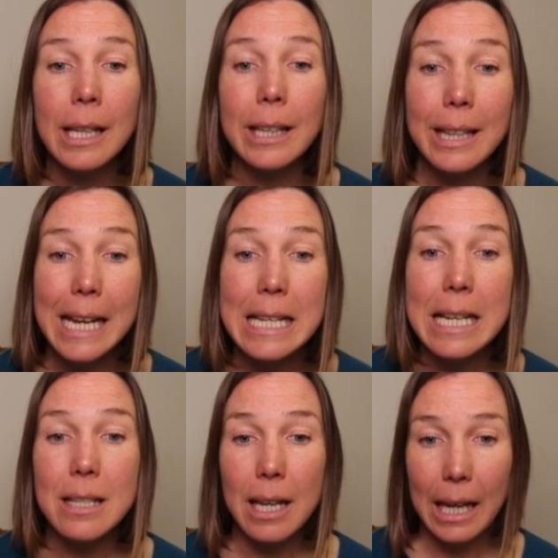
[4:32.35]

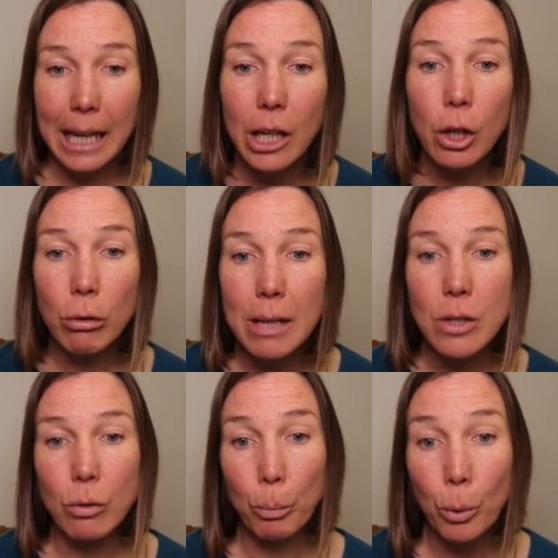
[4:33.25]
leading to
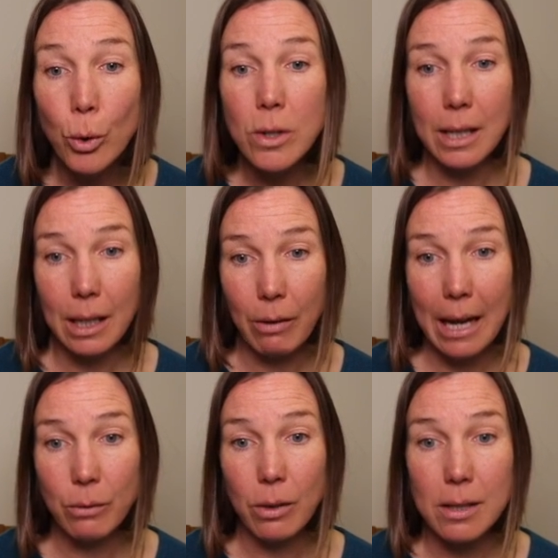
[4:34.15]
increased reporting of
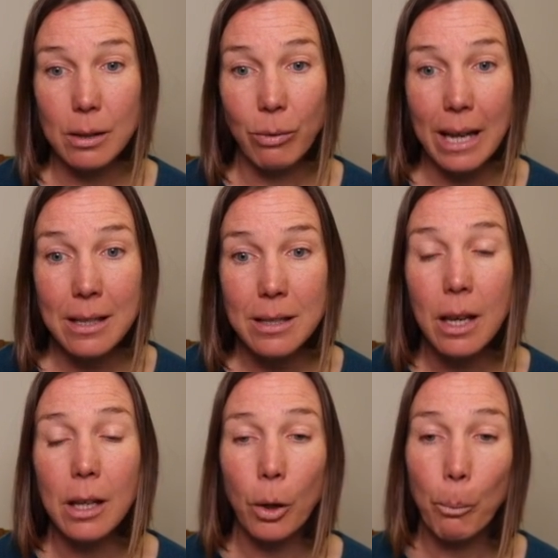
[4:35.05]
adverse events
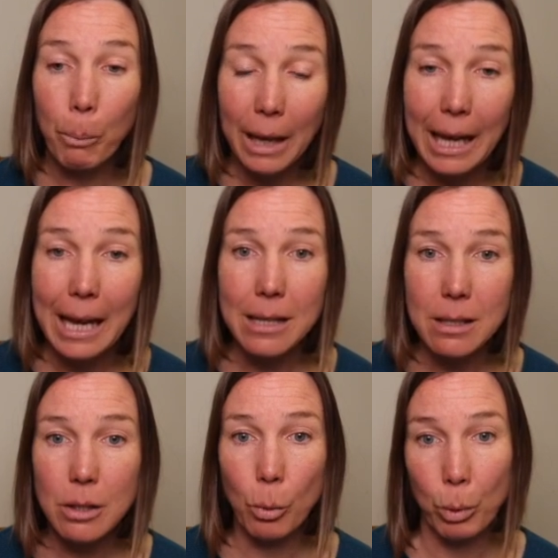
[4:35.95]
compared
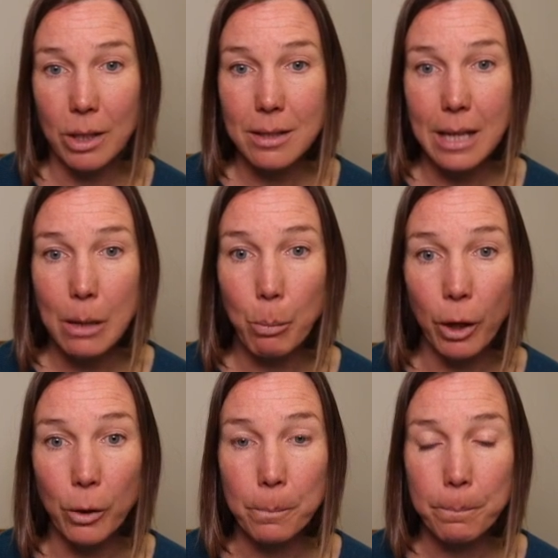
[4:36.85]
to
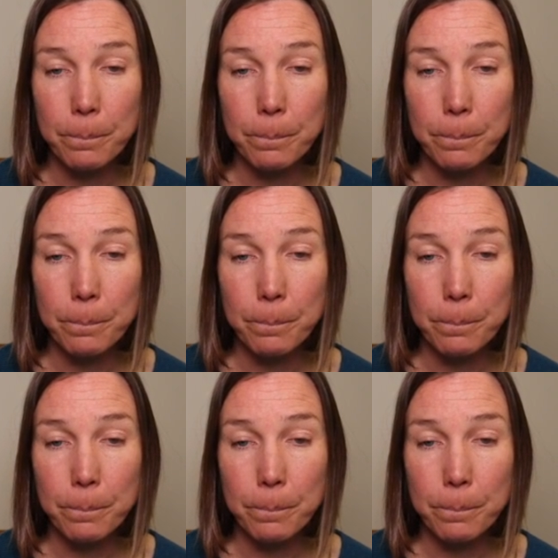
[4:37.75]
placebo.